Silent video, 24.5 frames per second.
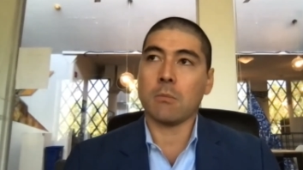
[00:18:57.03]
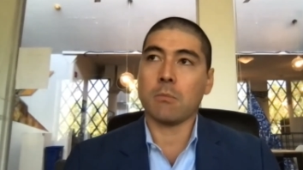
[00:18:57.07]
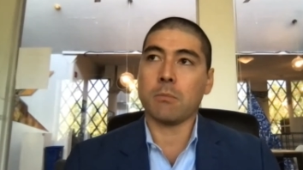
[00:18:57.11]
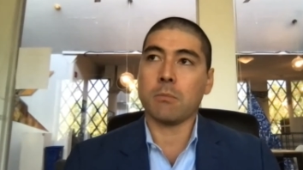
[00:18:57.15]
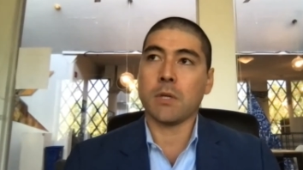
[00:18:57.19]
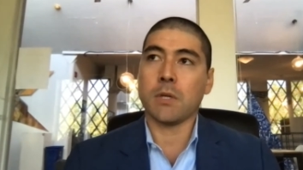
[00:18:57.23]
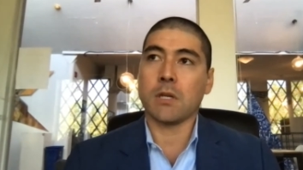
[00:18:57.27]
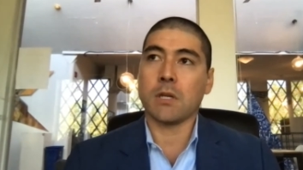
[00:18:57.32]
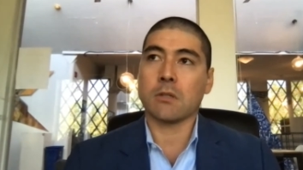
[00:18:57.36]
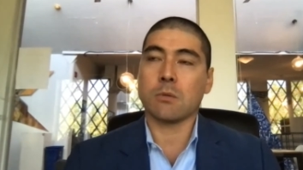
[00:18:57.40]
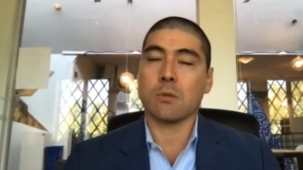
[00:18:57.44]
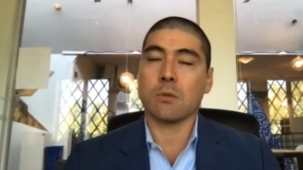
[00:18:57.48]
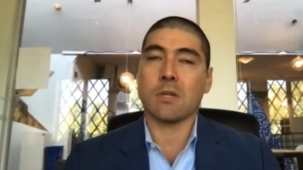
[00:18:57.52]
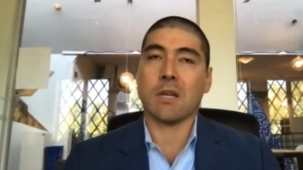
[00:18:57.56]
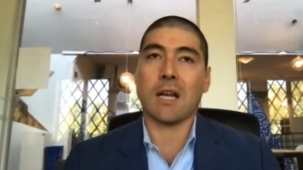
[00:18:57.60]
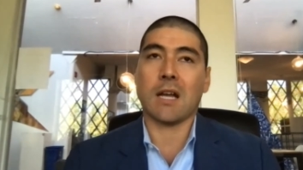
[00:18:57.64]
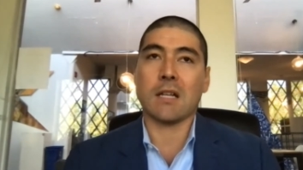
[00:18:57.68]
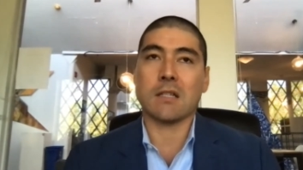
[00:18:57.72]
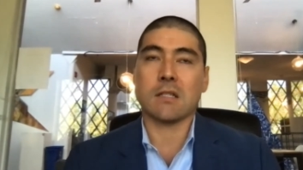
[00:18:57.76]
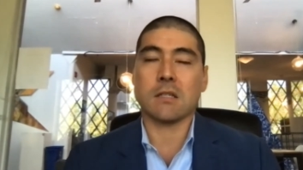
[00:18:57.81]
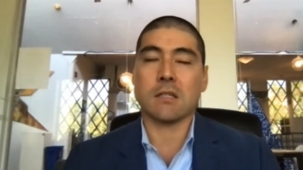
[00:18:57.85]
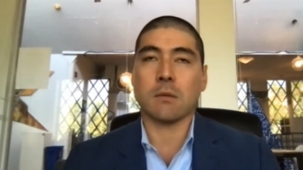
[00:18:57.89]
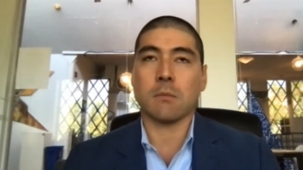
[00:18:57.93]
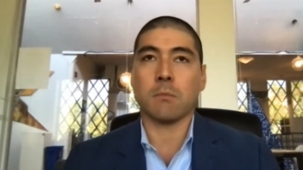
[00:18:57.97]
because we've
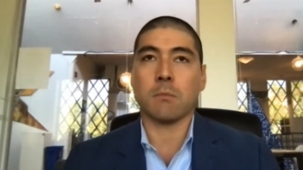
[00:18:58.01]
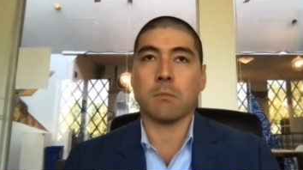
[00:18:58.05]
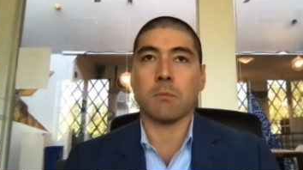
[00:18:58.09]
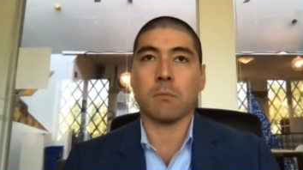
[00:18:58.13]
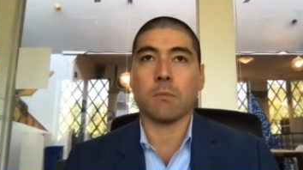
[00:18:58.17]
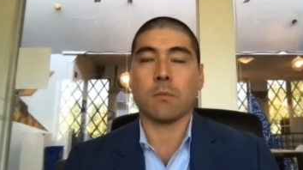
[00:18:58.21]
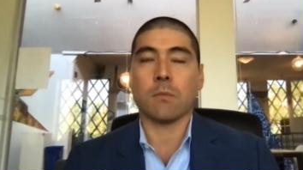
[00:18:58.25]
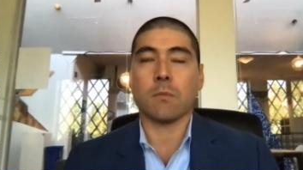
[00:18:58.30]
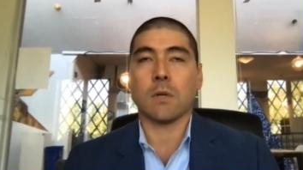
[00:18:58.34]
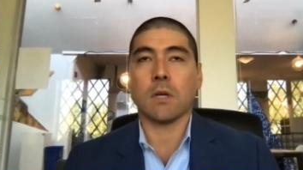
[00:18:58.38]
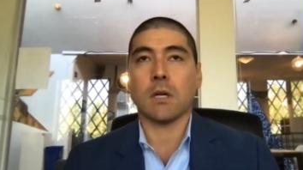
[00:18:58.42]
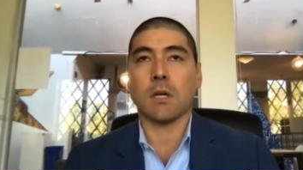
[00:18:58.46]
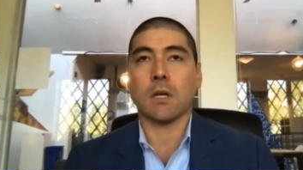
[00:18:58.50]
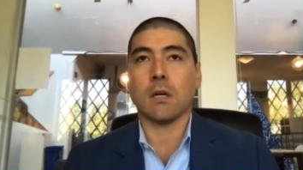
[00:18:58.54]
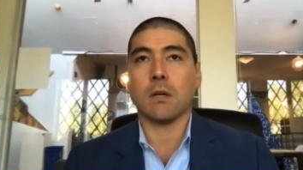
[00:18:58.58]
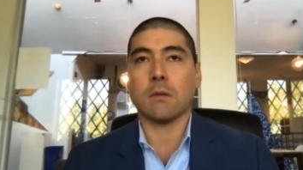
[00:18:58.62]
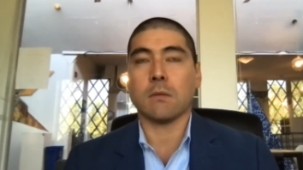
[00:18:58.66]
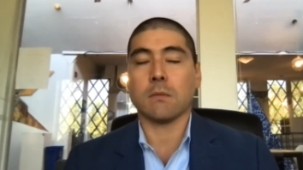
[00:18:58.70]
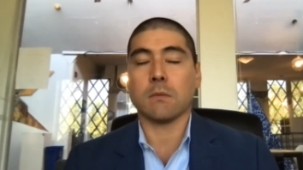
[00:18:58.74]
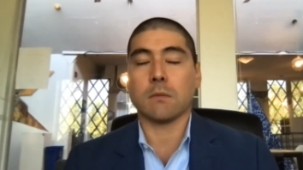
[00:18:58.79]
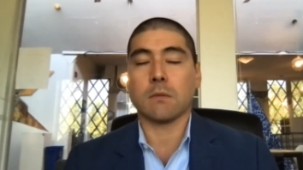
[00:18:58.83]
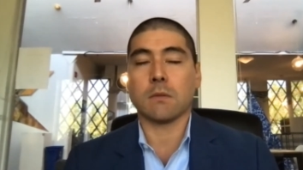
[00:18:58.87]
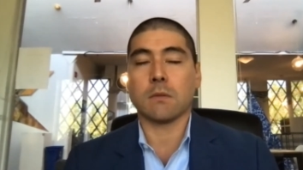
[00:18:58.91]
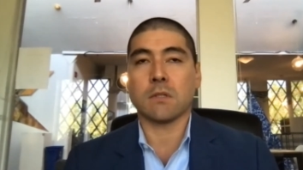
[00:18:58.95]
had some
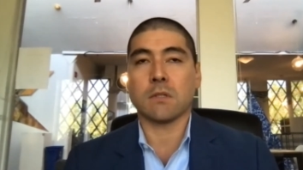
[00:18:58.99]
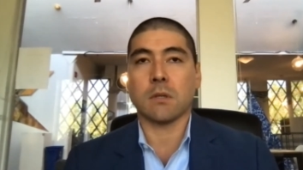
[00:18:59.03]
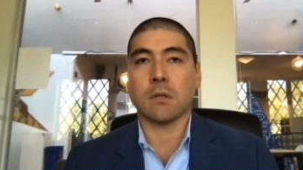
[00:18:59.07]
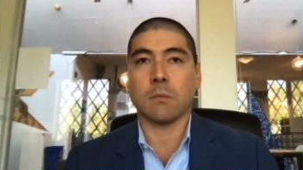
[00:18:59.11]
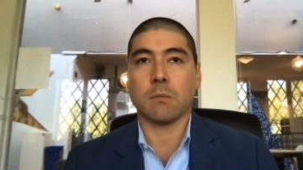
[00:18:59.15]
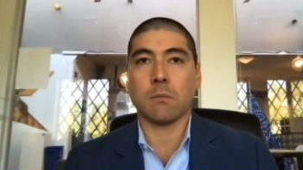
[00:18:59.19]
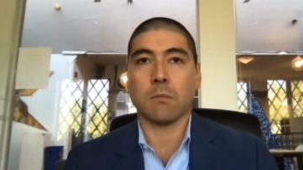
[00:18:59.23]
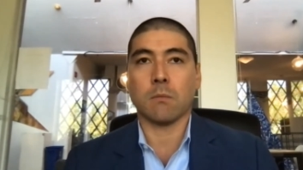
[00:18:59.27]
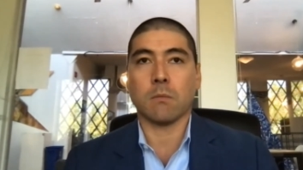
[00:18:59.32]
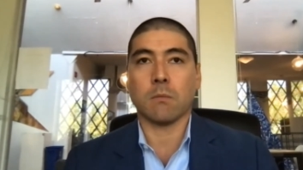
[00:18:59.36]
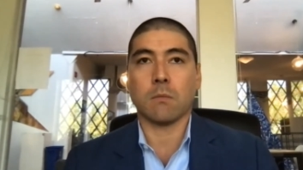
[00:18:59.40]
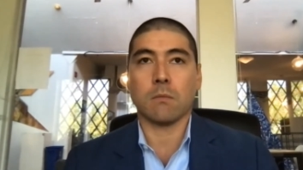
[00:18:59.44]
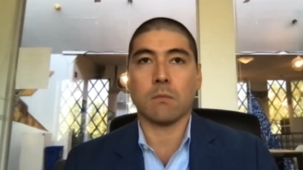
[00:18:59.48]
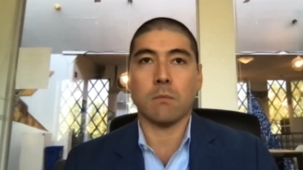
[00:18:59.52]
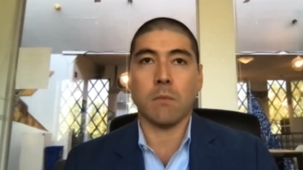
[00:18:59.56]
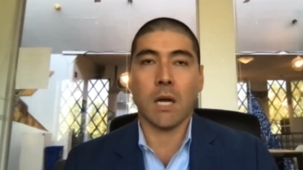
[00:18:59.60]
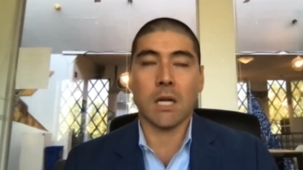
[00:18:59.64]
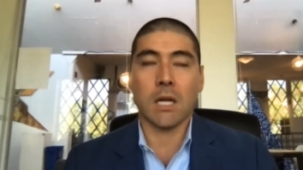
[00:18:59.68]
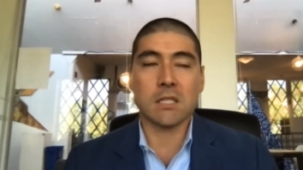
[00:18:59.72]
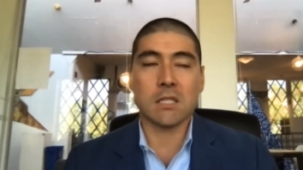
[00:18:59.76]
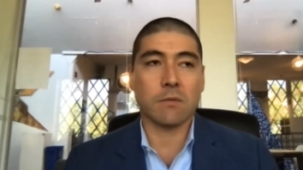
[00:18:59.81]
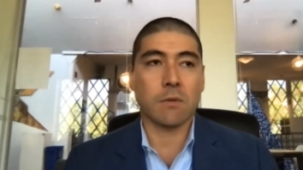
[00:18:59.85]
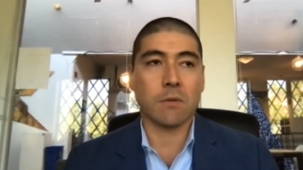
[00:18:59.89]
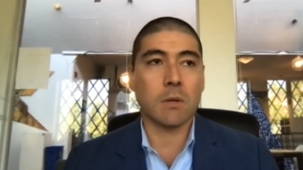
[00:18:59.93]

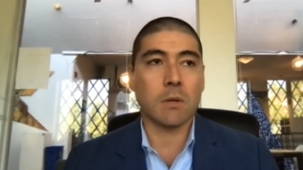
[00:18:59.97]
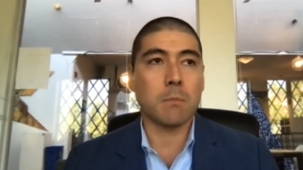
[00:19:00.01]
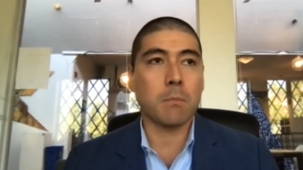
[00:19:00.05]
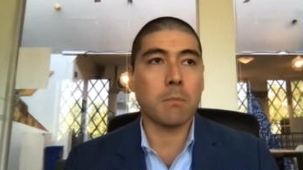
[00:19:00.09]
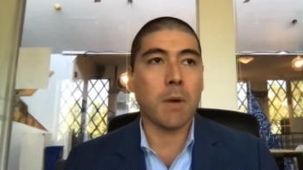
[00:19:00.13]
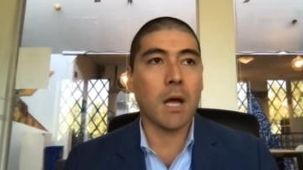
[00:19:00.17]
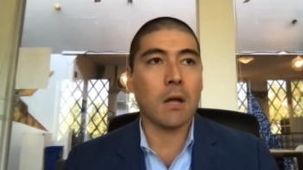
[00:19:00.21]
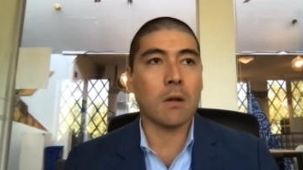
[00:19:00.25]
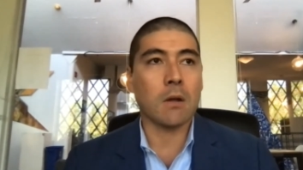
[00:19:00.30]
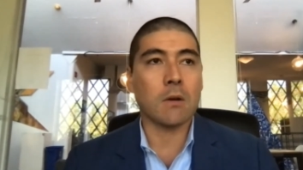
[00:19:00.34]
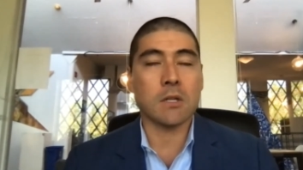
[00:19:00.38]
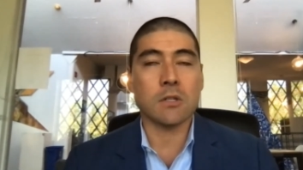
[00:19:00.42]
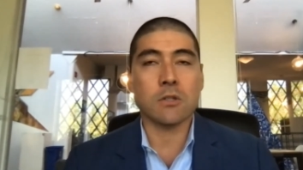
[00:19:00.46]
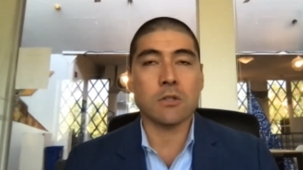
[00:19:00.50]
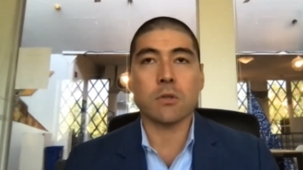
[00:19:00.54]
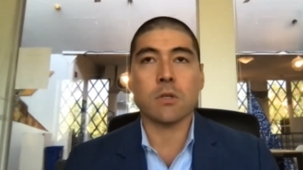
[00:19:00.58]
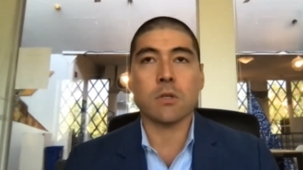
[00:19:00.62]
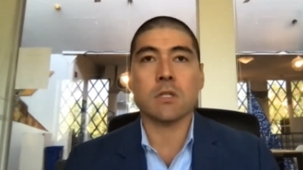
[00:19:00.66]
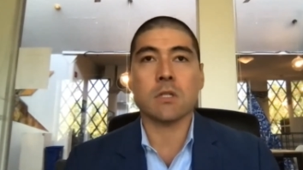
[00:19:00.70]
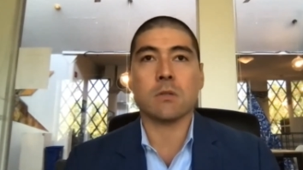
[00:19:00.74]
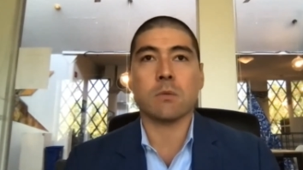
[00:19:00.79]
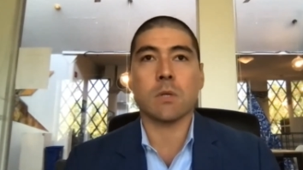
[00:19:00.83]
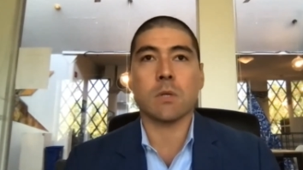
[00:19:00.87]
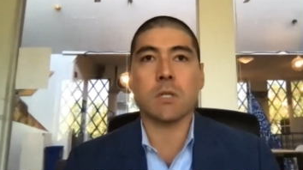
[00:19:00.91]
massive inbound
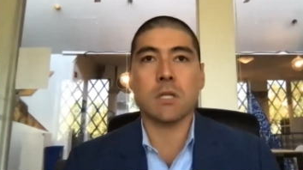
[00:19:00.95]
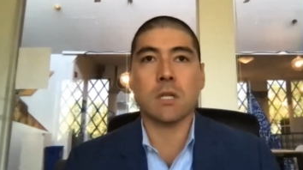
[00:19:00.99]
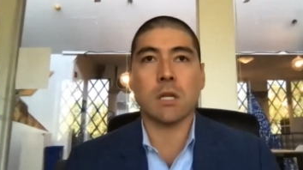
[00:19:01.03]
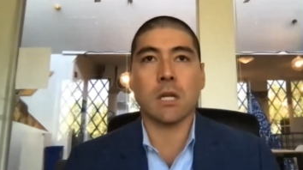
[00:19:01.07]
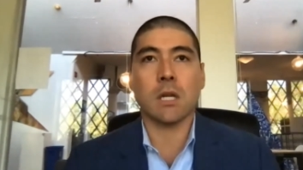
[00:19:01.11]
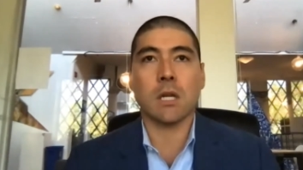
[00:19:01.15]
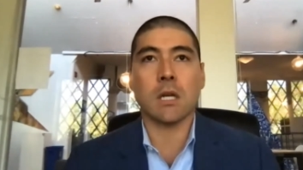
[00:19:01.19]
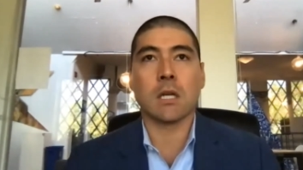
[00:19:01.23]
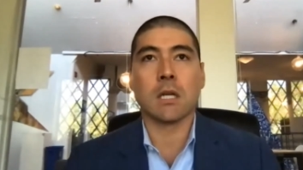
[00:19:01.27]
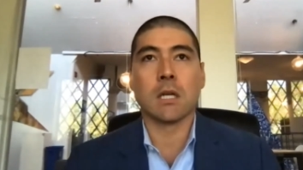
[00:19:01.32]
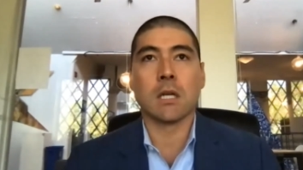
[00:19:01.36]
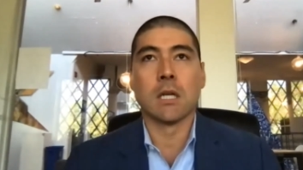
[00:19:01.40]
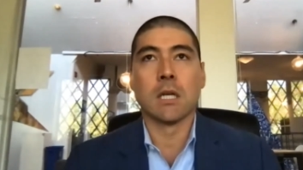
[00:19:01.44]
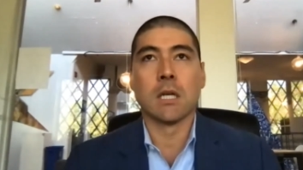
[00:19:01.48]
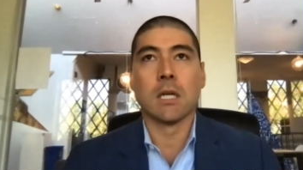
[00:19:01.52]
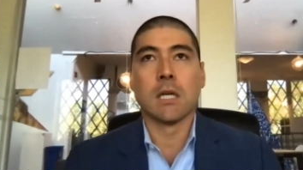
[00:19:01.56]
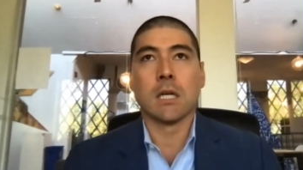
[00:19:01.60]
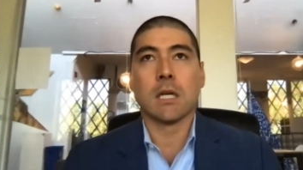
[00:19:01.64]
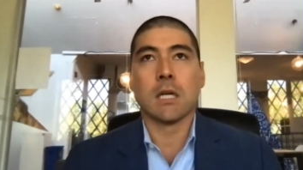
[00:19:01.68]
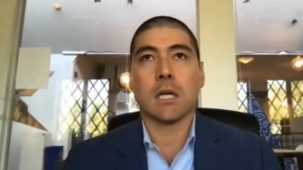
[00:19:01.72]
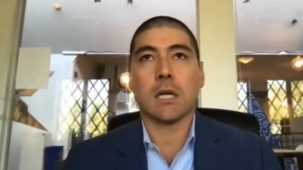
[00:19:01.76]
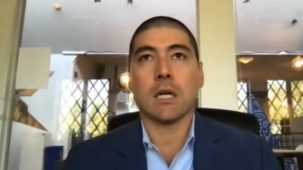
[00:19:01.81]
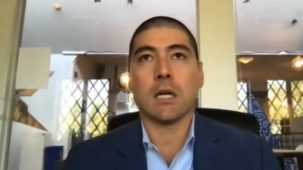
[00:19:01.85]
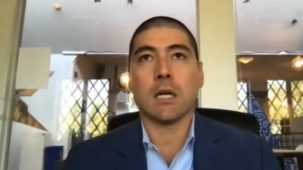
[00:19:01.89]
interest recently,
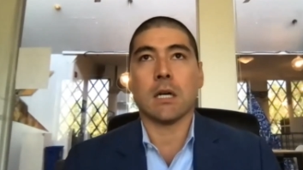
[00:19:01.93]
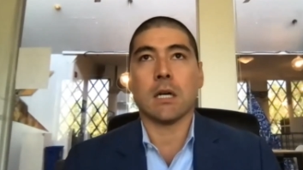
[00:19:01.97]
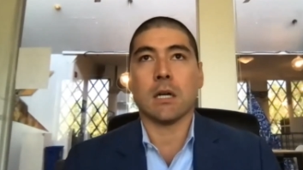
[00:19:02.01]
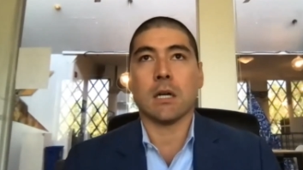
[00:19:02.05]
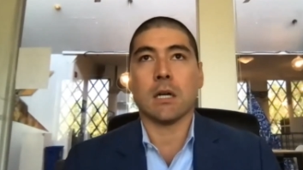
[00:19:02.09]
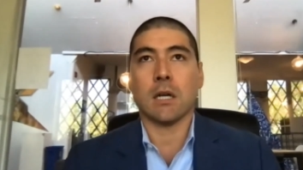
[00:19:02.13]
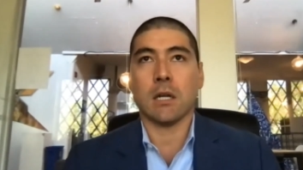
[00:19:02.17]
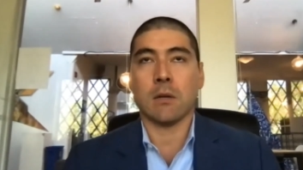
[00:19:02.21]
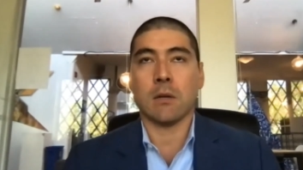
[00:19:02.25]
and